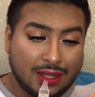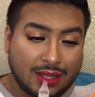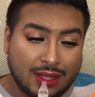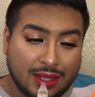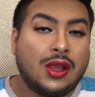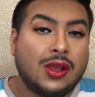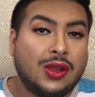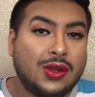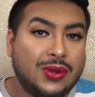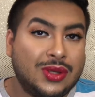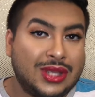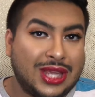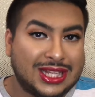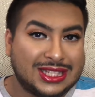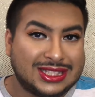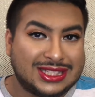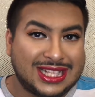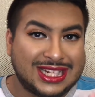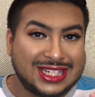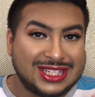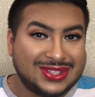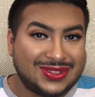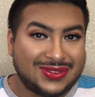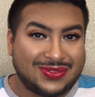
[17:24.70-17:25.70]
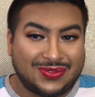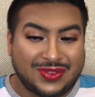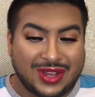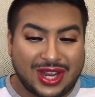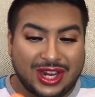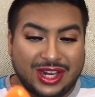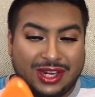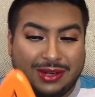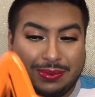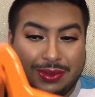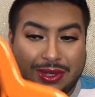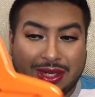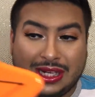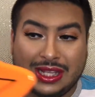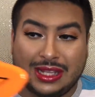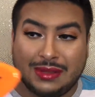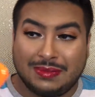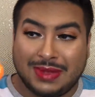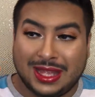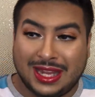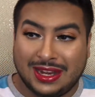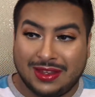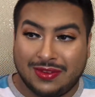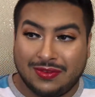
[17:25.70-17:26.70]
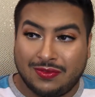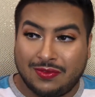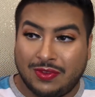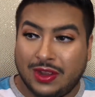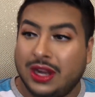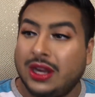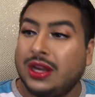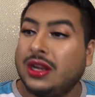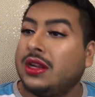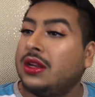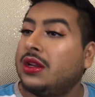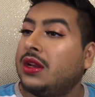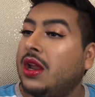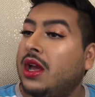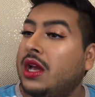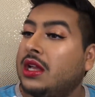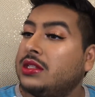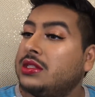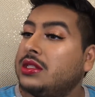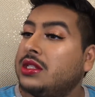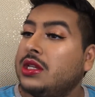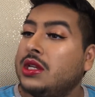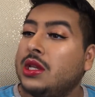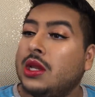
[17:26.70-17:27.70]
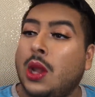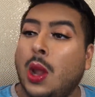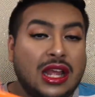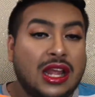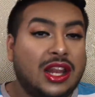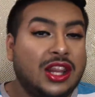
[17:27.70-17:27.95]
Oh yes, that is very pretty. It made it very glossy.